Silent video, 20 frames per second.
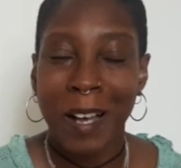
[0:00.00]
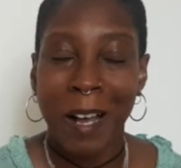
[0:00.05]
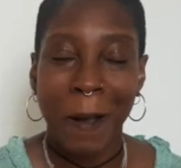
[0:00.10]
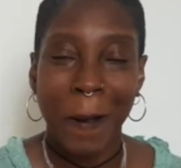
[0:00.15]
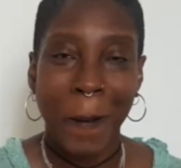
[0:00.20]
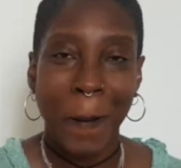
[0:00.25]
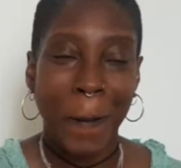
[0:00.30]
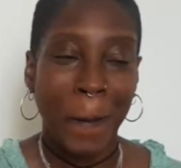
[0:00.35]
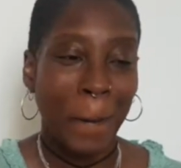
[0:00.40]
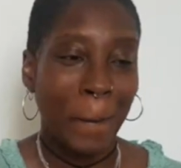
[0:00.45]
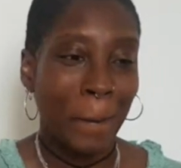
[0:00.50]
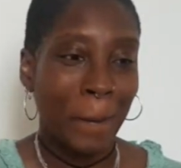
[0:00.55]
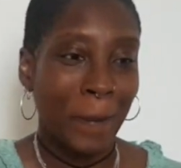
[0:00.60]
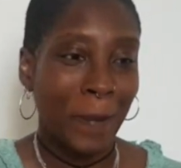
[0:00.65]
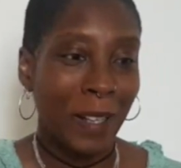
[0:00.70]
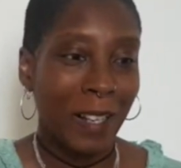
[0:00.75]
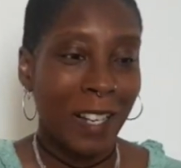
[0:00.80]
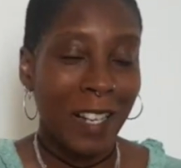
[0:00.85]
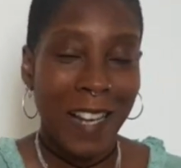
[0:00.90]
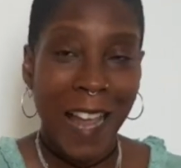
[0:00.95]
um,
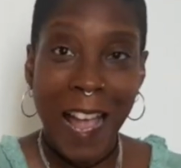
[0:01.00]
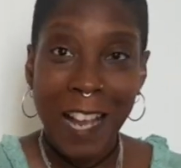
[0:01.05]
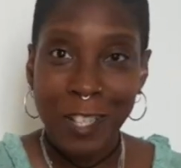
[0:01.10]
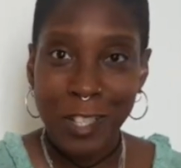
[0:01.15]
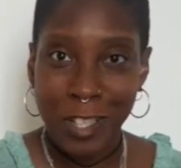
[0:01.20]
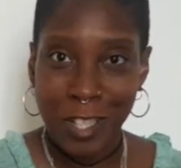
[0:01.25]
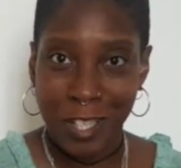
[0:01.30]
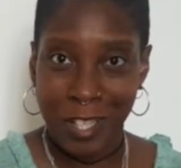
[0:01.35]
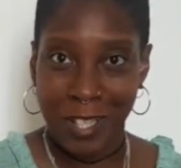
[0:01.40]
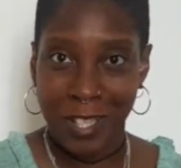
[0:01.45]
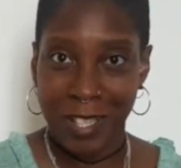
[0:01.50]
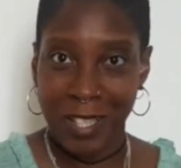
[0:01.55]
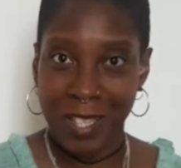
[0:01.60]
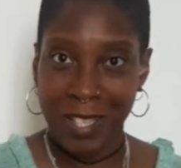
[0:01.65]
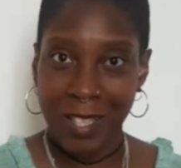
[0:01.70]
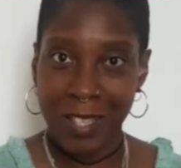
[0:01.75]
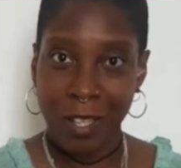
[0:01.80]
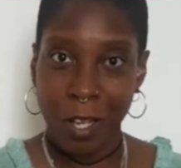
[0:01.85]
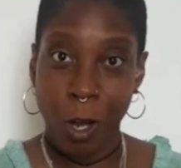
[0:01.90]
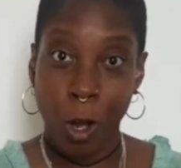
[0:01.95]

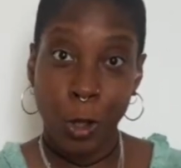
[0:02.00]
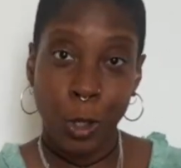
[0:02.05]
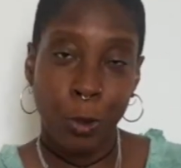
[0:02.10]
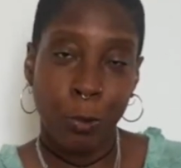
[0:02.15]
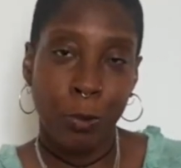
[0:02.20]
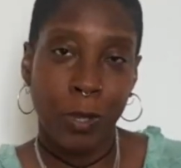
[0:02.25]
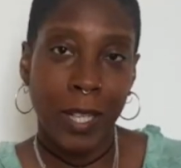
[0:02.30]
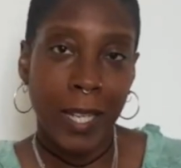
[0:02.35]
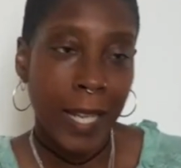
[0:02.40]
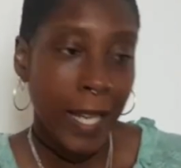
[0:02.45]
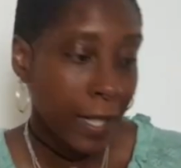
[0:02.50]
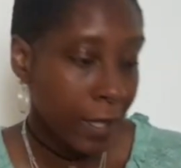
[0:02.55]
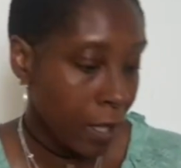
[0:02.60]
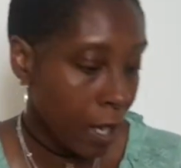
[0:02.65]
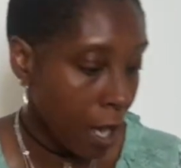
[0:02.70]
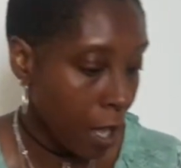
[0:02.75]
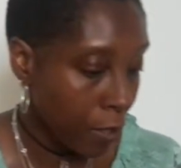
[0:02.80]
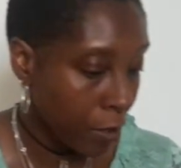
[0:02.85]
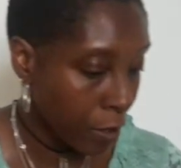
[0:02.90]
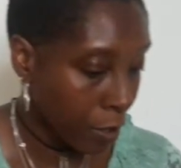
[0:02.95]
connections, how you relate
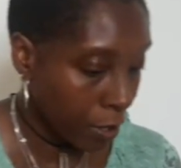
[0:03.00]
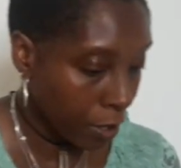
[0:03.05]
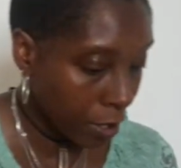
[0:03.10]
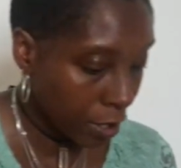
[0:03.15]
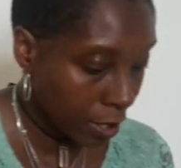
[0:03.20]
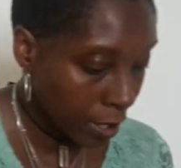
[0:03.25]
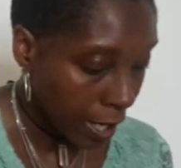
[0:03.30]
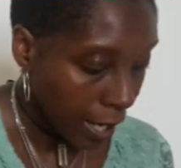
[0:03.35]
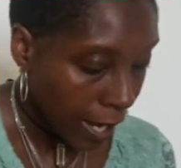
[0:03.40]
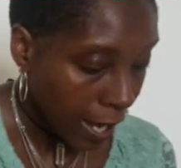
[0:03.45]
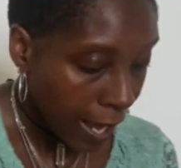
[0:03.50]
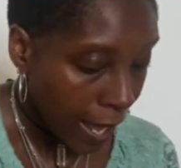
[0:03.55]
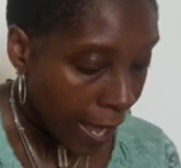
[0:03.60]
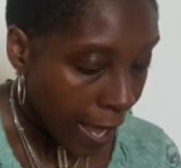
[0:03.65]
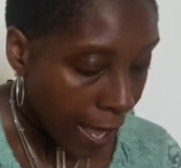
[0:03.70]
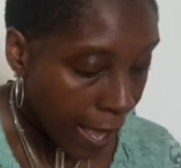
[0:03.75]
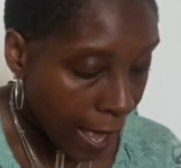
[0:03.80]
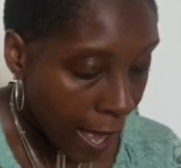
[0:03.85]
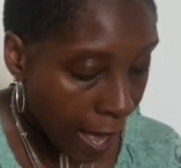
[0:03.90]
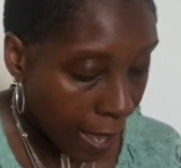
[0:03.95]
to others,
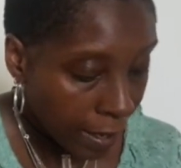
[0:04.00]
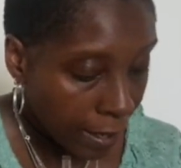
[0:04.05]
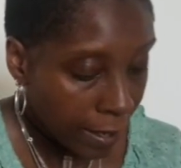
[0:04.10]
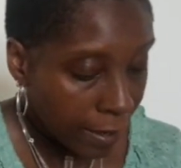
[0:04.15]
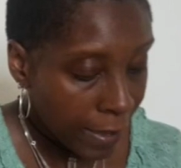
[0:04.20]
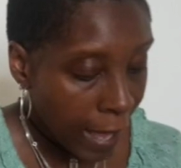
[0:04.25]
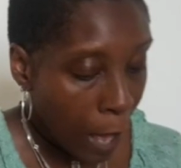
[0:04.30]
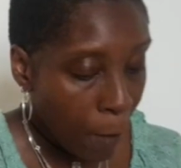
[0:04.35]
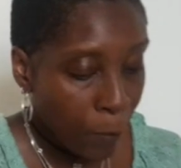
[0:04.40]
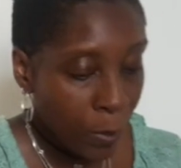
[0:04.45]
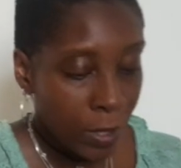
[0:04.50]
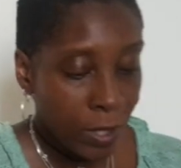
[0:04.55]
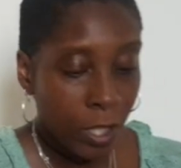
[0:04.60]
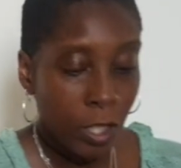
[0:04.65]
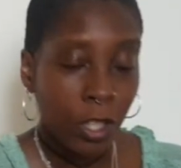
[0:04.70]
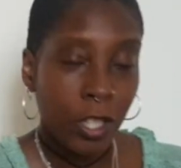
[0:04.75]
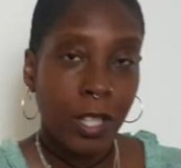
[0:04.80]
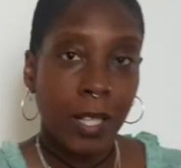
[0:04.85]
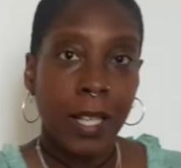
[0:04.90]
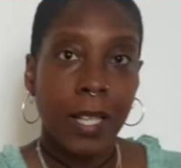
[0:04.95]
and in that
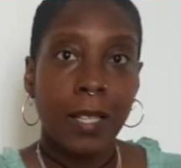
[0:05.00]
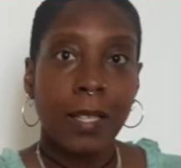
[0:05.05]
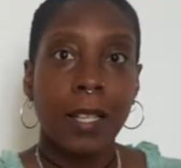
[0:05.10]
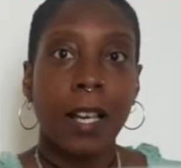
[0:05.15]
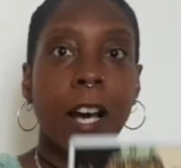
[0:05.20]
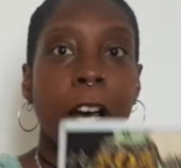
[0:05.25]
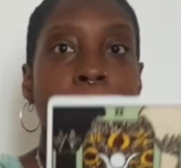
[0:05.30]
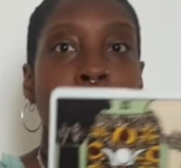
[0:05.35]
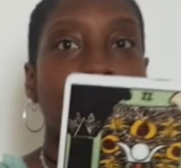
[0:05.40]
position is the High